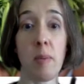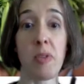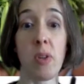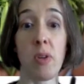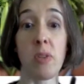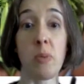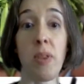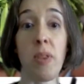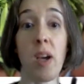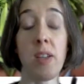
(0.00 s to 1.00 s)
episode is with
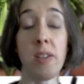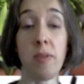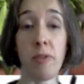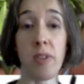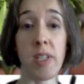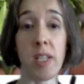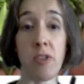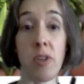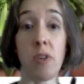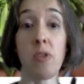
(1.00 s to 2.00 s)
a different
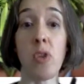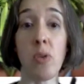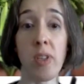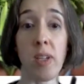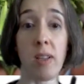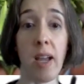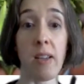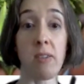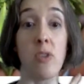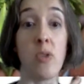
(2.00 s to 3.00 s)
teacher, new to the
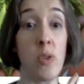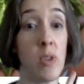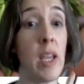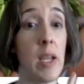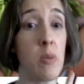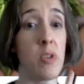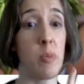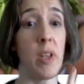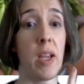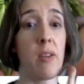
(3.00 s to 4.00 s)
class, new to language
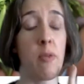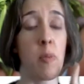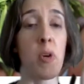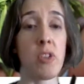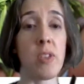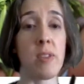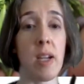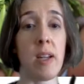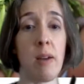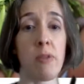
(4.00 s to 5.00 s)
play, from what she
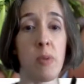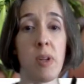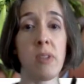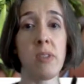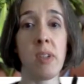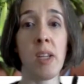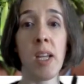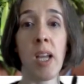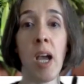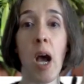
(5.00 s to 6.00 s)
said afterwards.
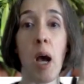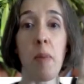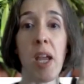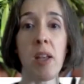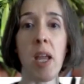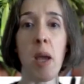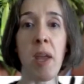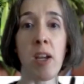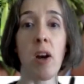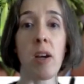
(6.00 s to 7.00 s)
And
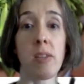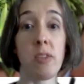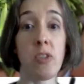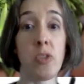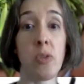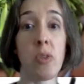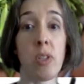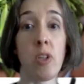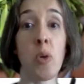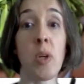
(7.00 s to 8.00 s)
MAR is a student
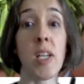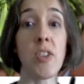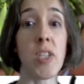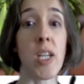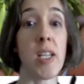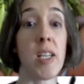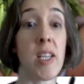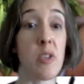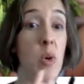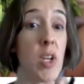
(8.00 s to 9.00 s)
who initiated
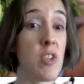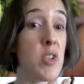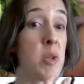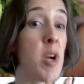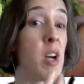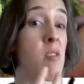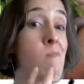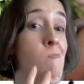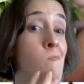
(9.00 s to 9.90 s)
this question about,